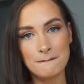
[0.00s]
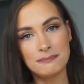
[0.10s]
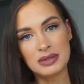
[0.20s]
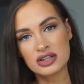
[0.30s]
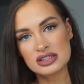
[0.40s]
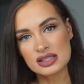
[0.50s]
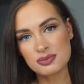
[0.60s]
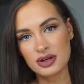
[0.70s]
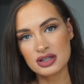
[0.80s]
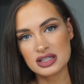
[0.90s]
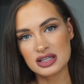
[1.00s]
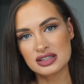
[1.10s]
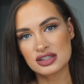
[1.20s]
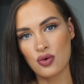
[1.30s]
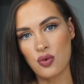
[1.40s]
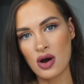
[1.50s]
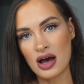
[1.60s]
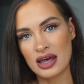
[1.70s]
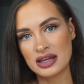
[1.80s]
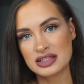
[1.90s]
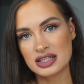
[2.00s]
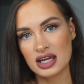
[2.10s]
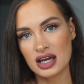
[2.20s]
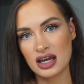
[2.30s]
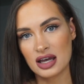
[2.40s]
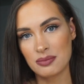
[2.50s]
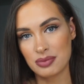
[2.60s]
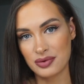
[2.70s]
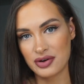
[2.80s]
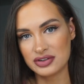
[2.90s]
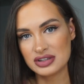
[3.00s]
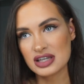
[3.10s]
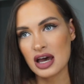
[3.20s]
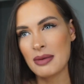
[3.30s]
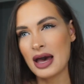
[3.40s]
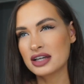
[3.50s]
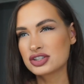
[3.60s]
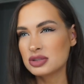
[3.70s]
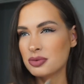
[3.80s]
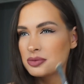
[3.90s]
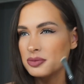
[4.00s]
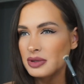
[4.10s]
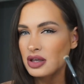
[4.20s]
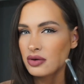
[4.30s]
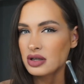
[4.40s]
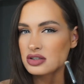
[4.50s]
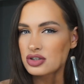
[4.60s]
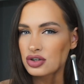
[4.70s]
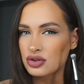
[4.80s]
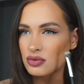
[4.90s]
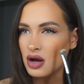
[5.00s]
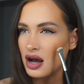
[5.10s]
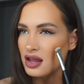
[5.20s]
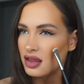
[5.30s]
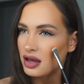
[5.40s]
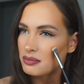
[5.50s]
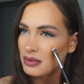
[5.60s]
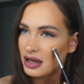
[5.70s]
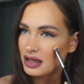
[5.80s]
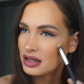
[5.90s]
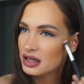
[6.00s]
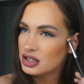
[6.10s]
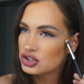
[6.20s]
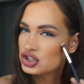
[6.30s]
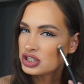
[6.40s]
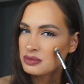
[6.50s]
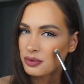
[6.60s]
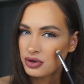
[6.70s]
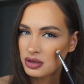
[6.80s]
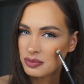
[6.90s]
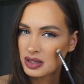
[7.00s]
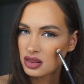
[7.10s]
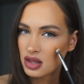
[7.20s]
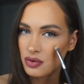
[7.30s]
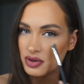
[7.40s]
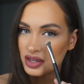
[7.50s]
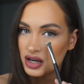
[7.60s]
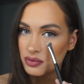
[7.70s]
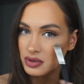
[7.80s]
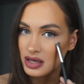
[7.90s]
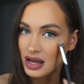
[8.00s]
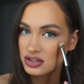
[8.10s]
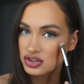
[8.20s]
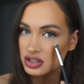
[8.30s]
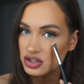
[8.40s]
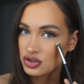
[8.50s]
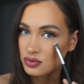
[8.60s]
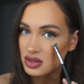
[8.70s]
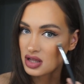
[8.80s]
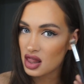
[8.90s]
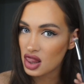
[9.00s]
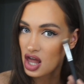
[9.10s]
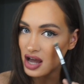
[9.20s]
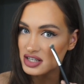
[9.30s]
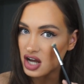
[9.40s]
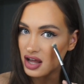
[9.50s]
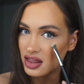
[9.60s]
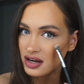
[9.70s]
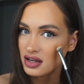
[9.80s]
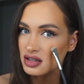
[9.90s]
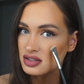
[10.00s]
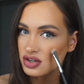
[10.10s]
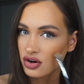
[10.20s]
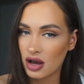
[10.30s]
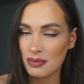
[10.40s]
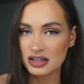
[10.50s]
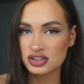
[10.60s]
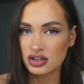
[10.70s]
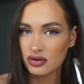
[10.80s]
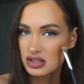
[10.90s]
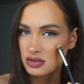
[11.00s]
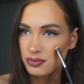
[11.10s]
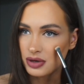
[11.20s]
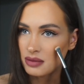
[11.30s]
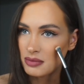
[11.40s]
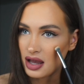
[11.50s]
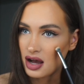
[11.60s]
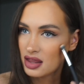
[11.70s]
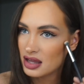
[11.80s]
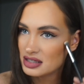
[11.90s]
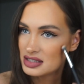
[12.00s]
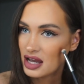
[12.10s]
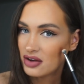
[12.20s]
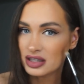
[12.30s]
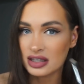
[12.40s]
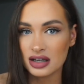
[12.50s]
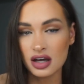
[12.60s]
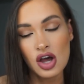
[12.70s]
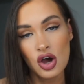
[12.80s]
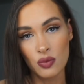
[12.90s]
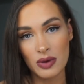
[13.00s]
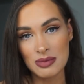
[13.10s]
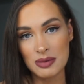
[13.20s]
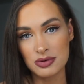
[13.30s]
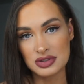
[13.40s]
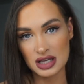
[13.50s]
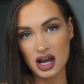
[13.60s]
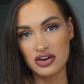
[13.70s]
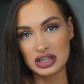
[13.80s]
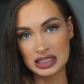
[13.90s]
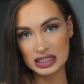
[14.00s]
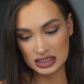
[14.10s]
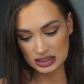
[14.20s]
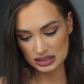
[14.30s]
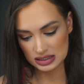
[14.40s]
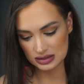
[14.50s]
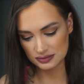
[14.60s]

Because this product is quite bronze, I'm actually probably going to highlight my cheekbone a bit lower than I would naturally do with a light highlighter. So I'm actually going to bring my highlight down here where my bronzer currently is.